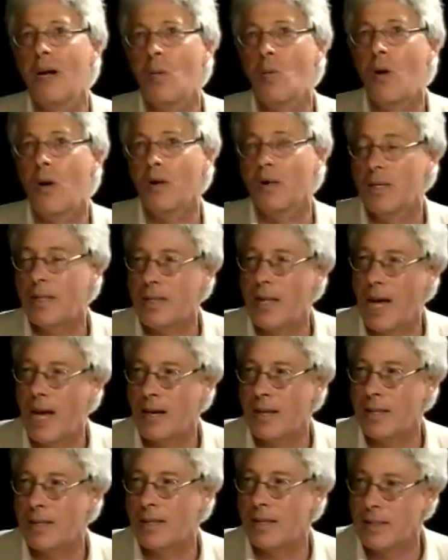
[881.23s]
now what does
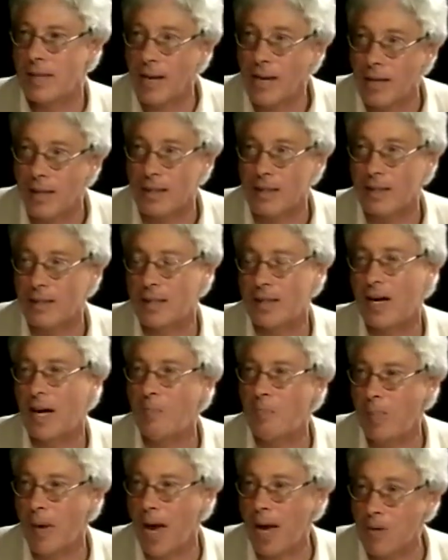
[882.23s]
that tell us
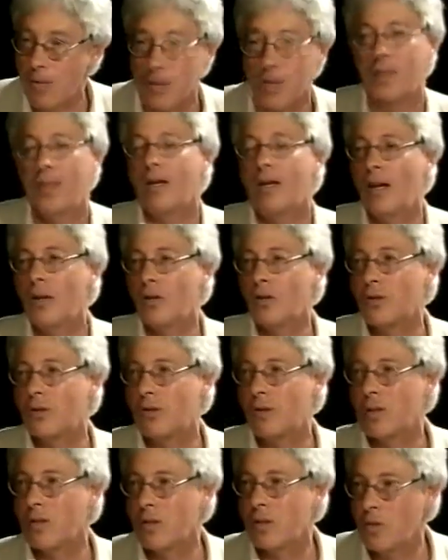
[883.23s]
about the culture
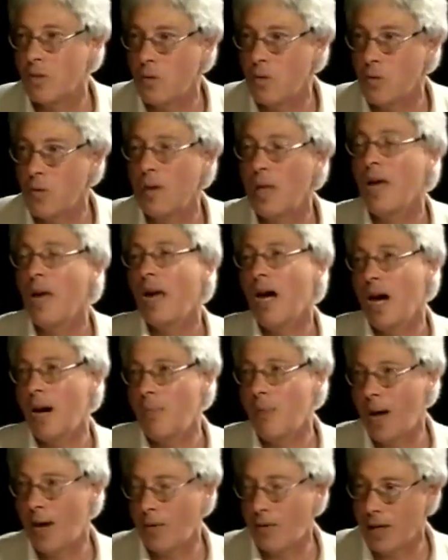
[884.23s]
of the school,
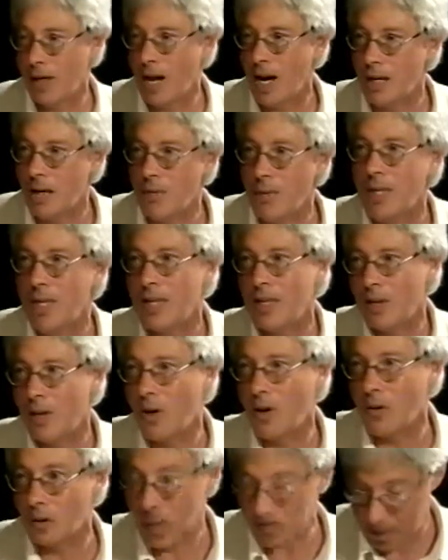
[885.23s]
about the kind of
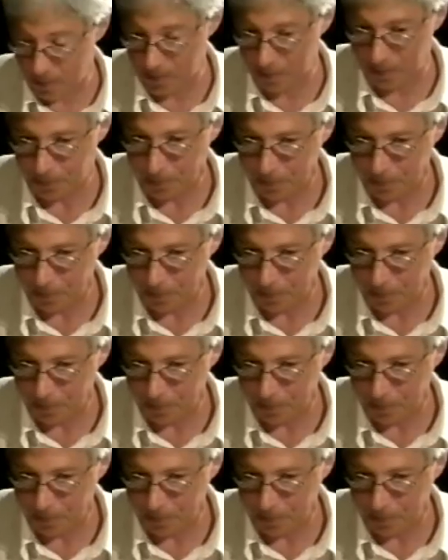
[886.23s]
ethos